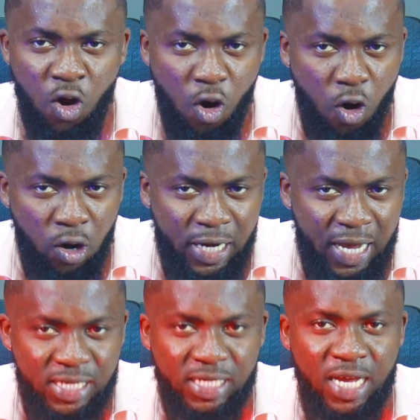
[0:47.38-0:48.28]
on their
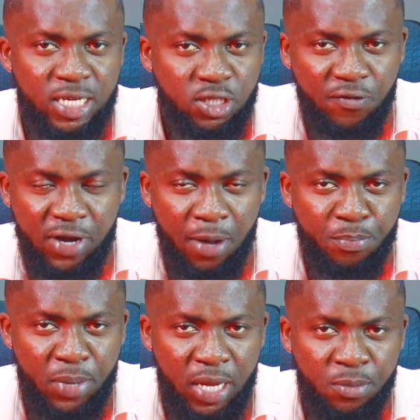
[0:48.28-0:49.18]
stages of
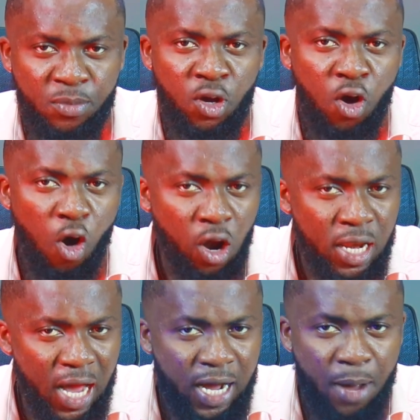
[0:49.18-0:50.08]
campaign, on
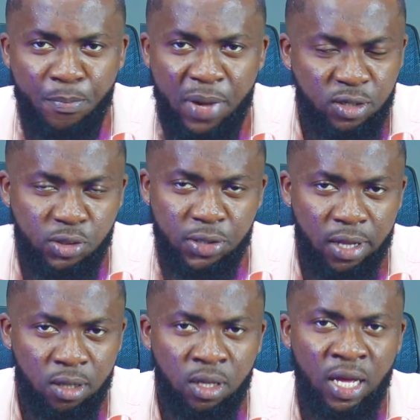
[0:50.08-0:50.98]
their campaign
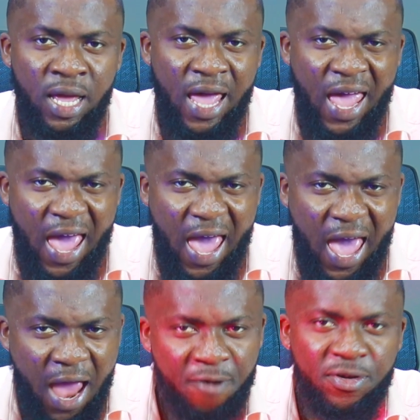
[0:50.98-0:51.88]
trail,
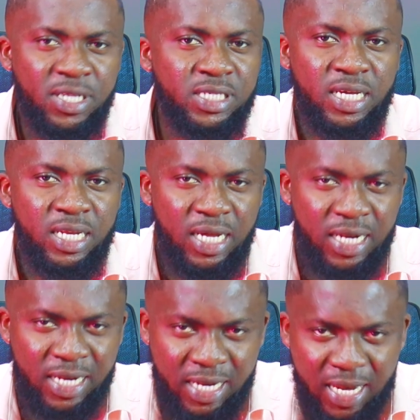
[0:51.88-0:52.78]
everything
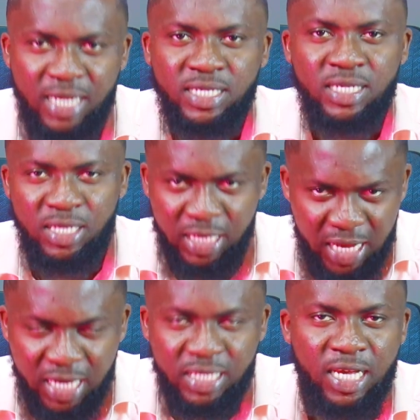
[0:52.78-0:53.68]
that
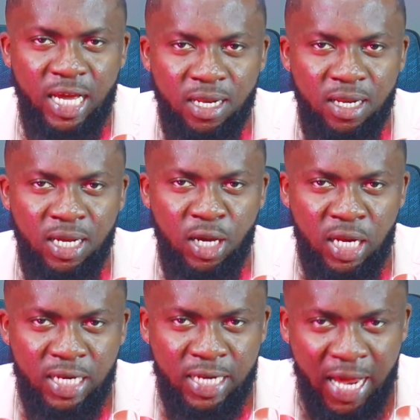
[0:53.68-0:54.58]
they said
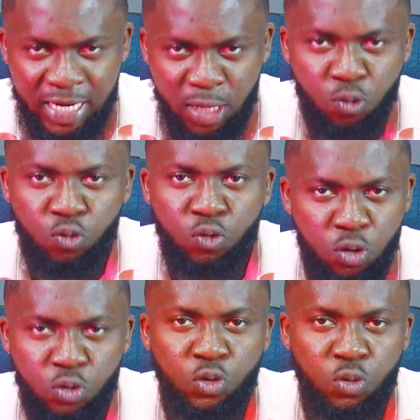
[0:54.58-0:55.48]
that they would
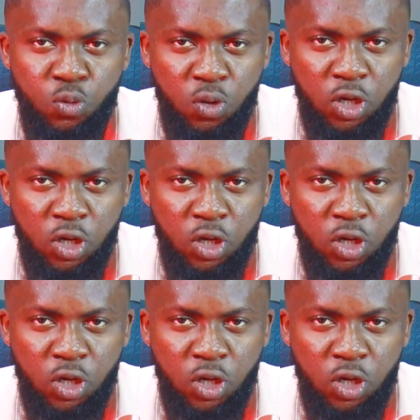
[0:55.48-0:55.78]
not do,